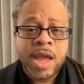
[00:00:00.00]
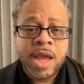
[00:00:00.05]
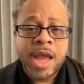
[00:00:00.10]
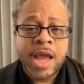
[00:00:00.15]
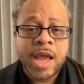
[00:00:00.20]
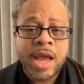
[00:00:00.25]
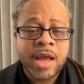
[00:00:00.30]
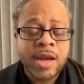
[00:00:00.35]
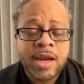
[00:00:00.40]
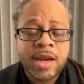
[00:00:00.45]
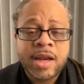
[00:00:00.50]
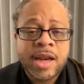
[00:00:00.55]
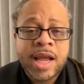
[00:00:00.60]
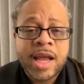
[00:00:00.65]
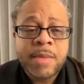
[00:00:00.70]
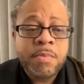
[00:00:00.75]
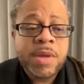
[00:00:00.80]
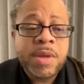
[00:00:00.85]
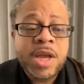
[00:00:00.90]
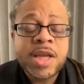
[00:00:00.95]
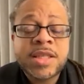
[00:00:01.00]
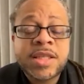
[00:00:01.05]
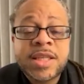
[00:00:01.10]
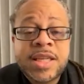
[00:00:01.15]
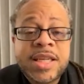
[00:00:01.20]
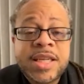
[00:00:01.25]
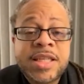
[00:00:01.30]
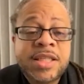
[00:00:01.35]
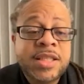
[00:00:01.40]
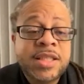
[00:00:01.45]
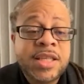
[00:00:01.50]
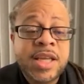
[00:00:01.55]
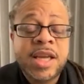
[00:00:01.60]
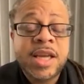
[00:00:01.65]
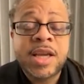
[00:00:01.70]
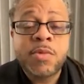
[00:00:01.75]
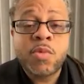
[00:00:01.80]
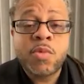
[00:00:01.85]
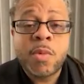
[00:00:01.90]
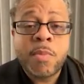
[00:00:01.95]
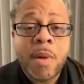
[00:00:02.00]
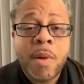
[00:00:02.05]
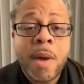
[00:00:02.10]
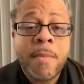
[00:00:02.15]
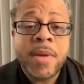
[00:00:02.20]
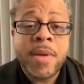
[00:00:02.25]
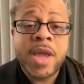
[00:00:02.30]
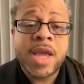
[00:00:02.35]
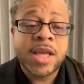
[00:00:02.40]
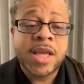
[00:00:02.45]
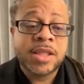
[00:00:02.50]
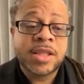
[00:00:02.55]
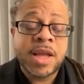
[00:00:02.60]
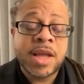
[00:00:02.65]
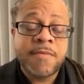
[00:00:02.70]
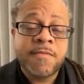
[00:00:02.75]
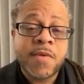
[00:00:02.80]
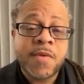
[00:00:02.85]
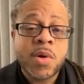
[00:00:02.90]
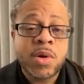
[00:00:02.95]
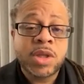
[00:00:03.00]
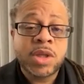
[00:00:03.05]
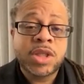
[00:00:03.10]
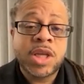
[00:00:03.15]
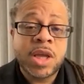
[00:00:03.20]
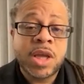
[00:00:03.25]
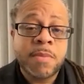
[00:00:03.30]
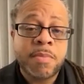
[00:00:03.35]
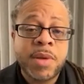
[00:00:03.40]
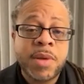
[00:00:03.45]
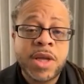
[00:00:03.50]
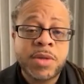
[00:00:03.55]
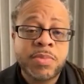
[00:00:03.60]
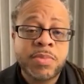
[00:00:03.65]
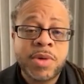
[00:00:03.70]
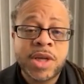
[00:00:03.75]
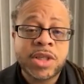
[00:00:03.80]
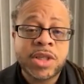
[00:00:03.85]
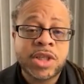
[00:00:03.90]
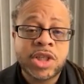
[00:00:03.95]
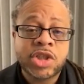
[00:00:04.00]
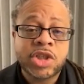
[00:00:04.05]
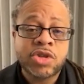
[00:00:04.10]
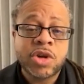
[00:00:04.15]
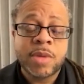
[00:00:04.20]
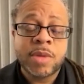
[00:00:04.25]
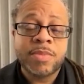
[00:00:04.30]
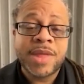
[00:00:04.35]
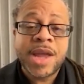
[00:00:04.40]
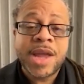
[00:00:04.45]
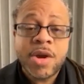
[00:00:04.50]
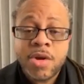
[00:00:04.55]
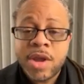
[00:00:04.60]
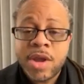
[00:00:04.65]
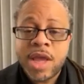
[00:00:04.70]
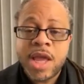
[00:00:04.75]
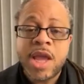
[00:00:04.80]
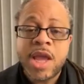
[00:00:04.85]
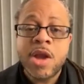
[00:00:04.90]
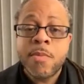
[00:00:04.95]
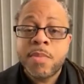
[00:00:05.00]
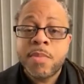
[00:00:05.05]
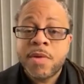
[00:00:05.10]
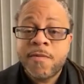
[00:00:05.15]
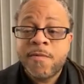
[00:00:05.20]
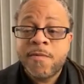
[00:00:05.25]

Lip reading: And not because of these 10 Republicans that voted to impeach President Trump. They are here